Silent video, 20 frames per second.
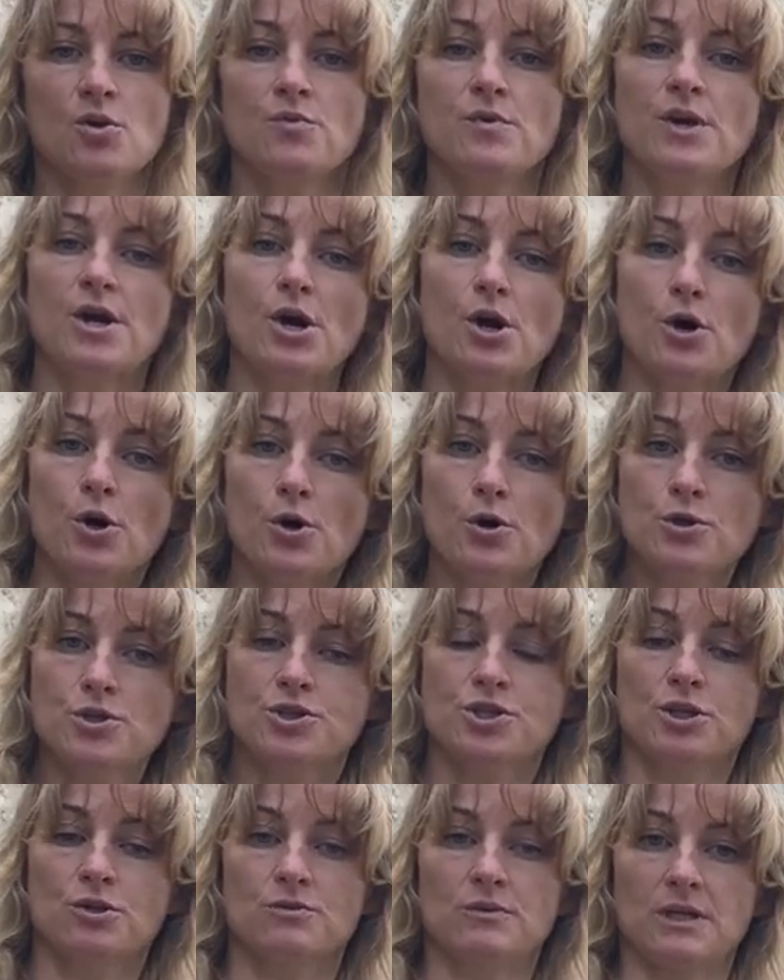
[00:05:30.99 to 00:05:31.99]
We
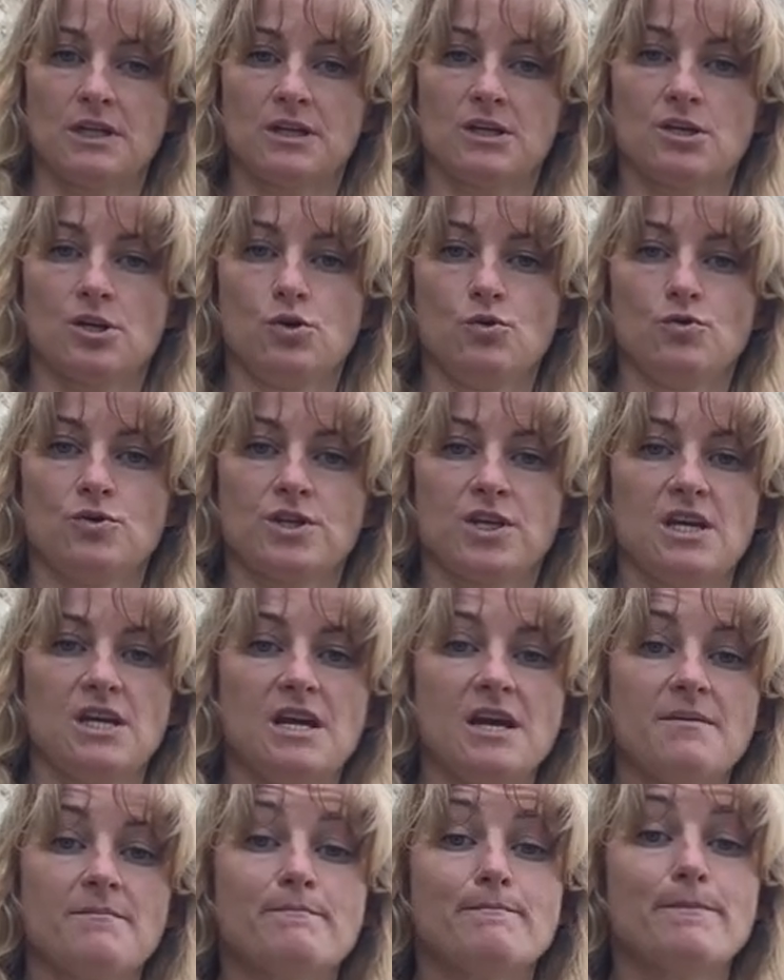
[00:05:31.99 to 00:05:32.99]
also include
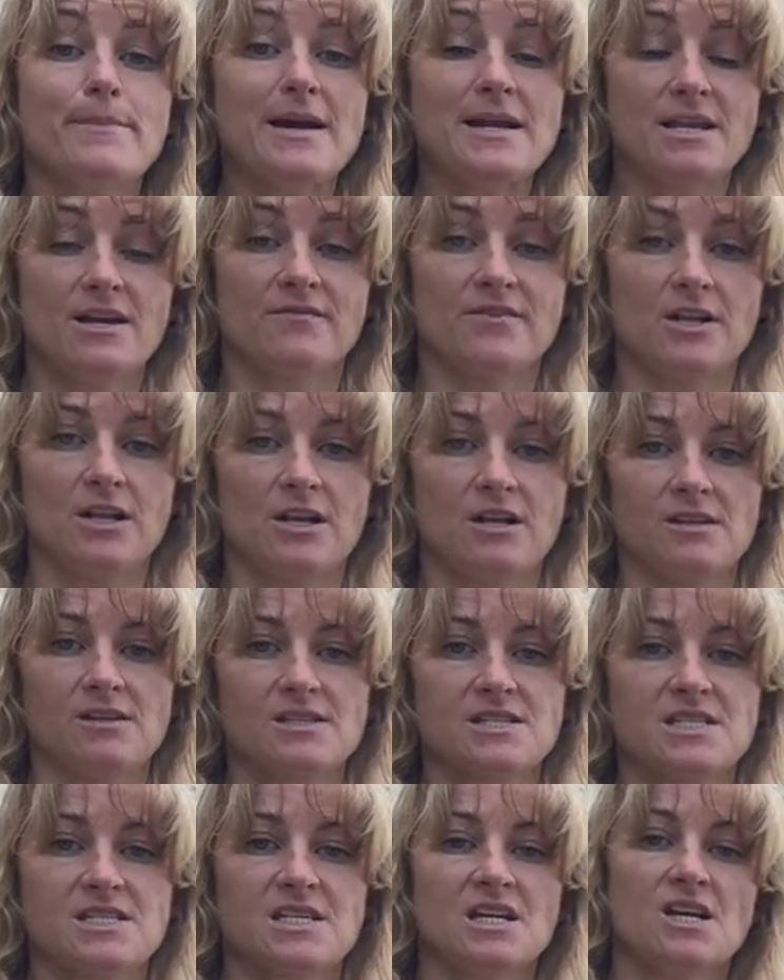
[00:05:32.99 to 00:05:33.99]
here
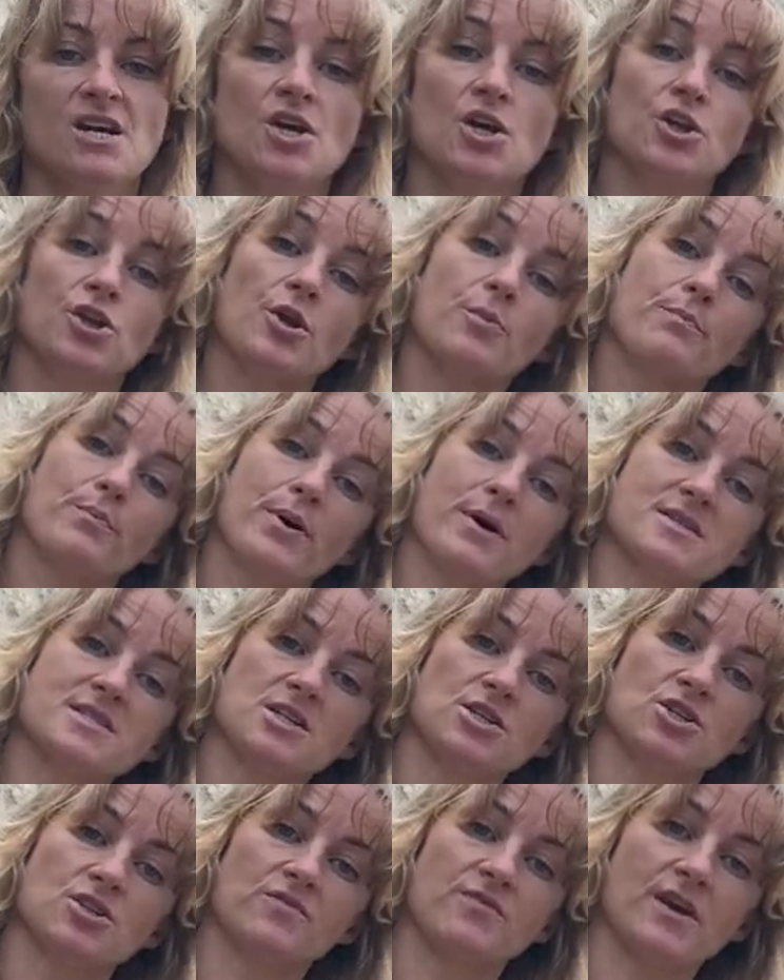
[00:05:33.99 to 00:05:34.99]
benevolence, the
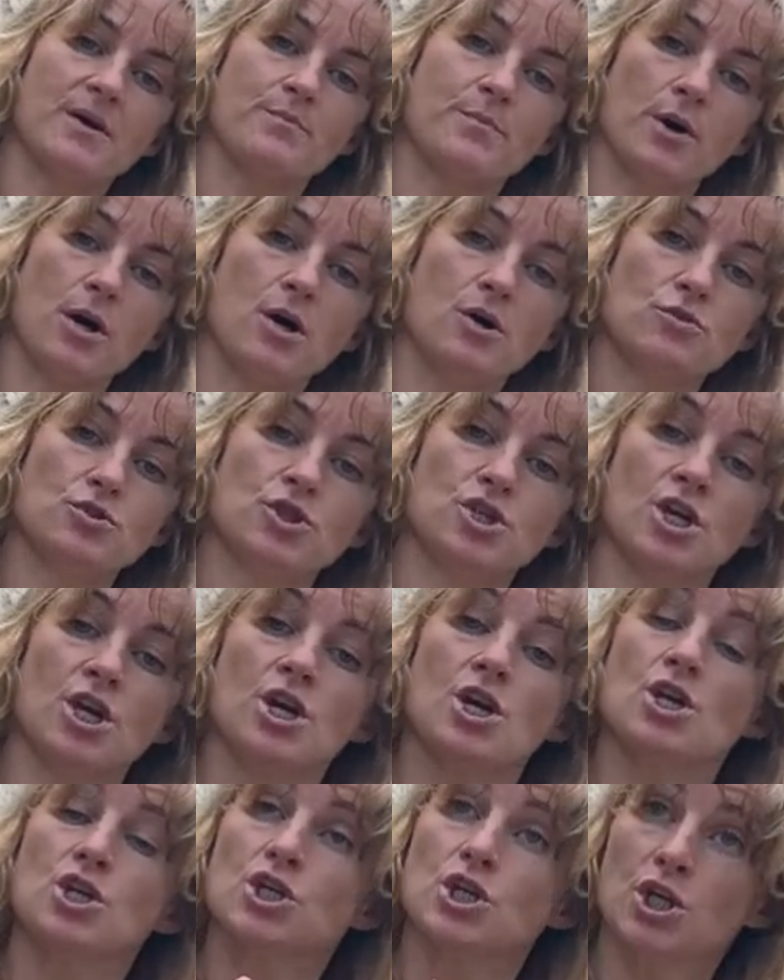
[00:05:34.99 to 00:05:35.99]
positive approach
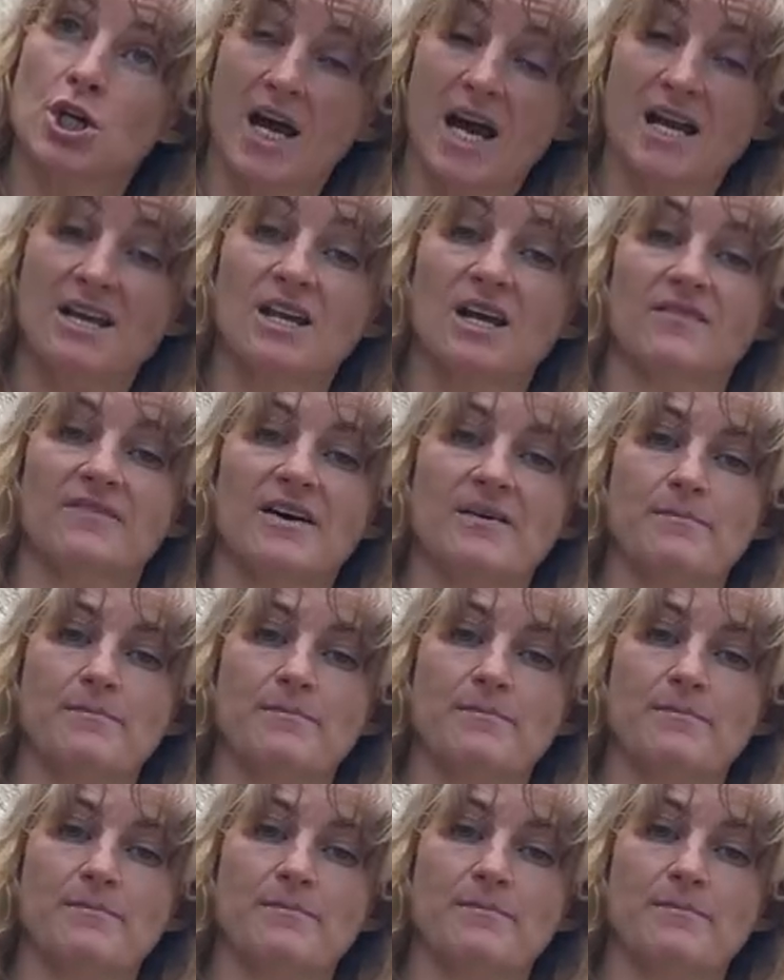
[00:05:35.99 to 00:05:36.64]
to another